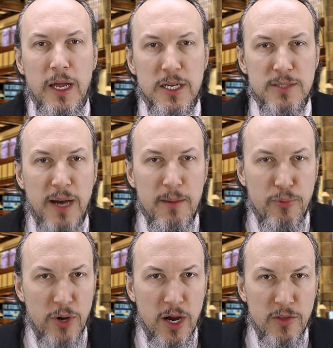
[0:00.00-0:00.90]
And it's my
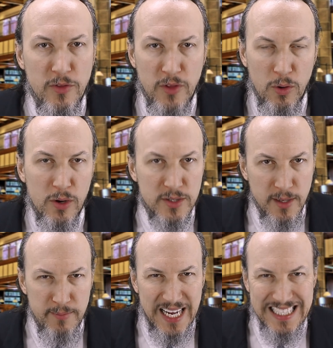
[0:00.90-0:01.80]
prayer that the Lord
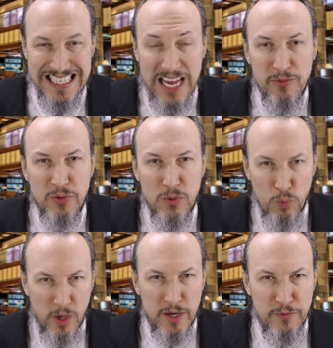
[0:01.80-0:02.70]
commends every
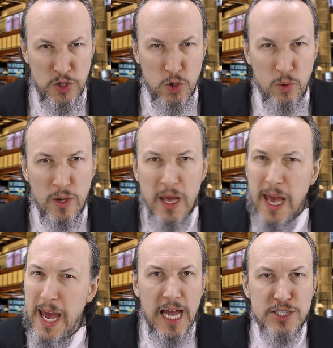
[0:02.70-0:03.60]
one of you.
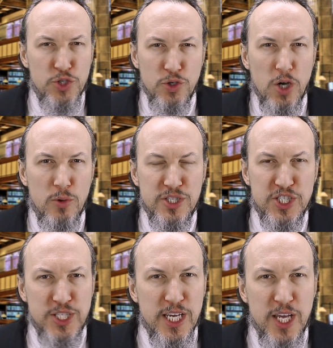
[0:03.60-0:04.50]
As you go,
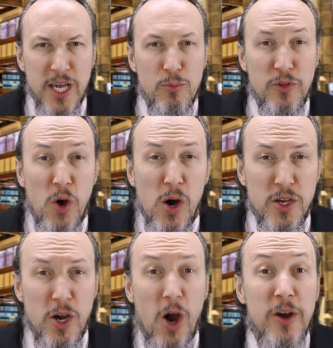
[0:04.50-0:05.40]
seek him with all
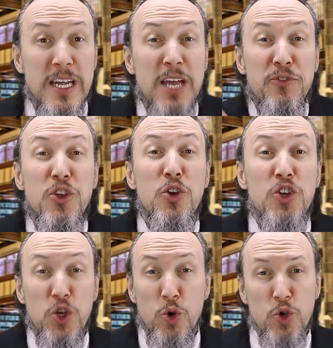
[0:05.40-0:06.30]
your heart, and if you
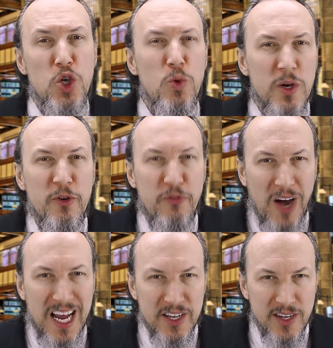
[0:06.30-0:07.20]
do, you will
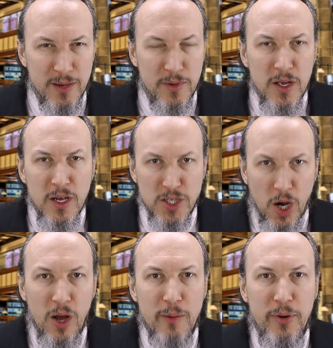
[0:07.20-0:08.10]
find him.
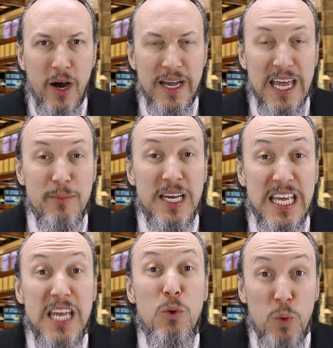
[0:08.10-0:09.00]
Call upon him, and
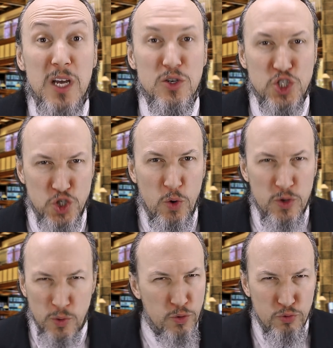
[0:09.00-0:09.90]
he will show
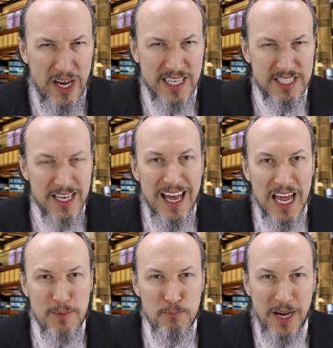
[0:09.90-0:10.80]
you great
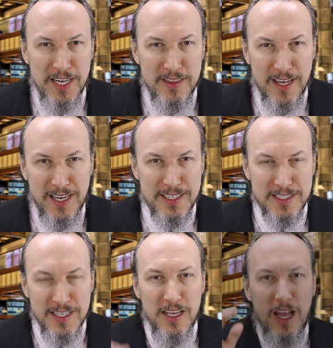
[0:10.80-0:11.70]
and mighty things.